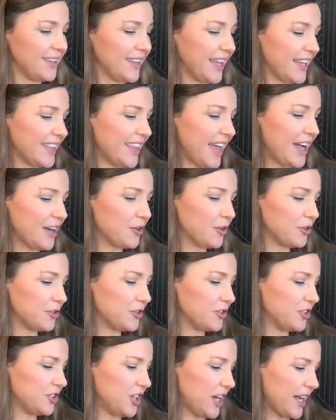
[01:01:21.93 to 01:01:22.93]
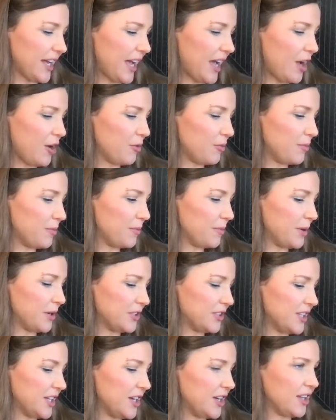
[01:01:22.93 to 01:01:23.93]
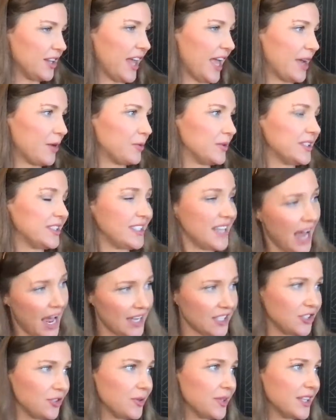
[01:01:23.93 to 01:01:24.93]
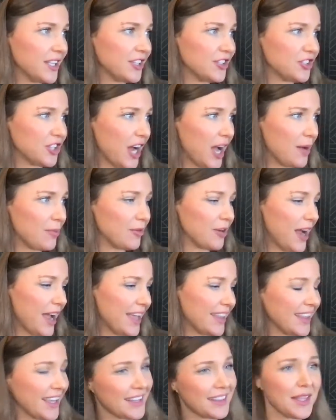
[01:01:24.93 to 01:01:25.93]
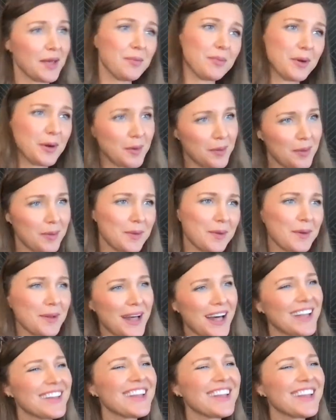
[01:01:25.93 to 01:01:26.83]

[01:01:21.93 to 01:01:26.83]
like that grocery checkout person, like was not doing their job right, like that blah, blah, blah, blah.